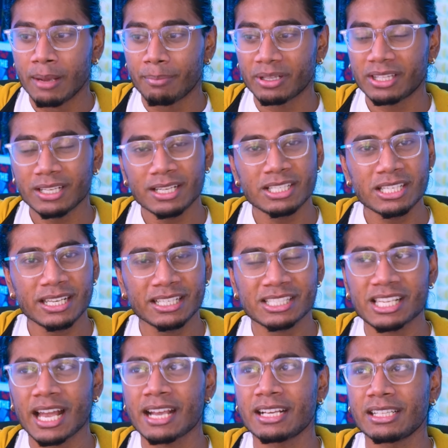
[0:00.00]
But that doesn't
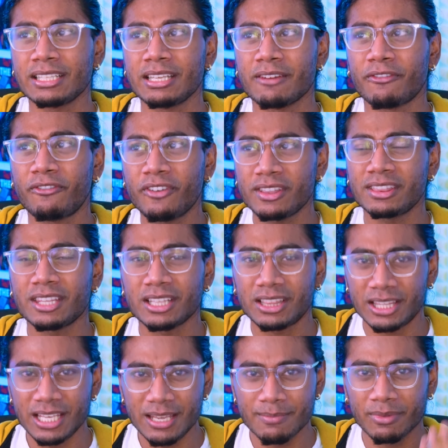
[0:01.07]
exactly fit the
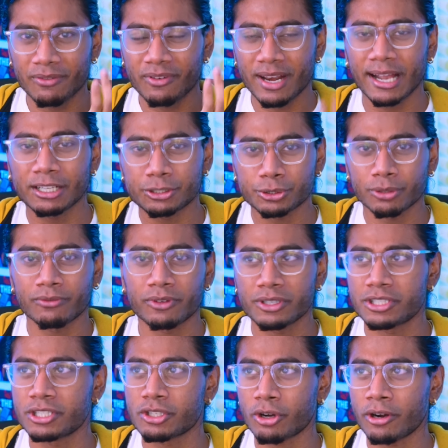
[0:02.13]
theme of natural
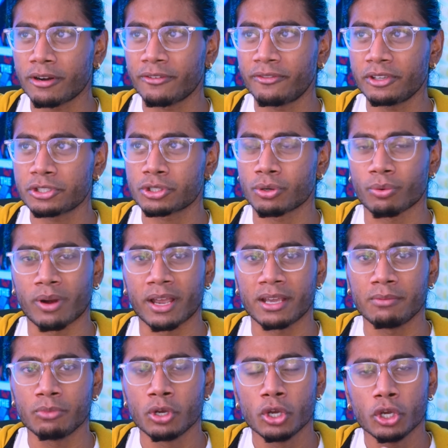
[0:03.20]
versus artificial, right?